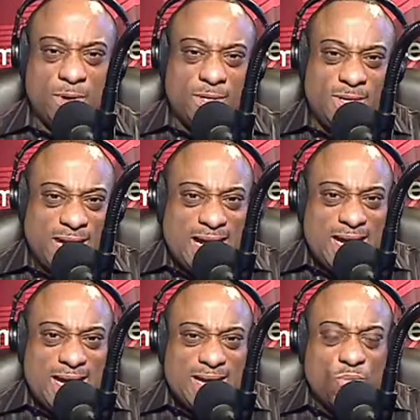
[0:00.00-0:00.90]
But
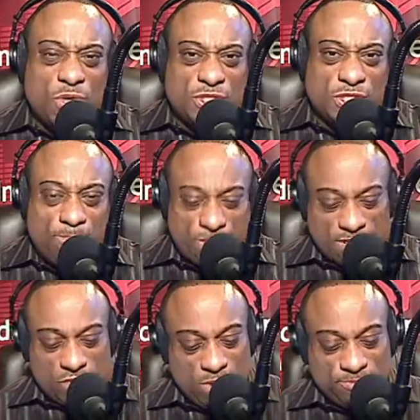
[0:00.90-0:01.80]
God wants to
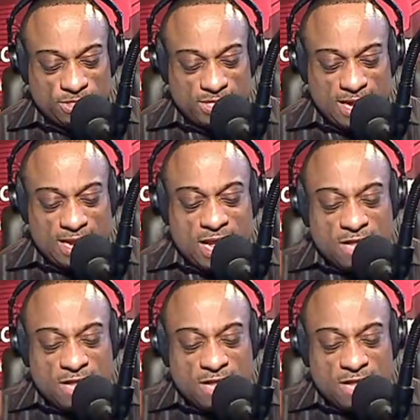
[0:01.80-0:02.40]
pick you up today.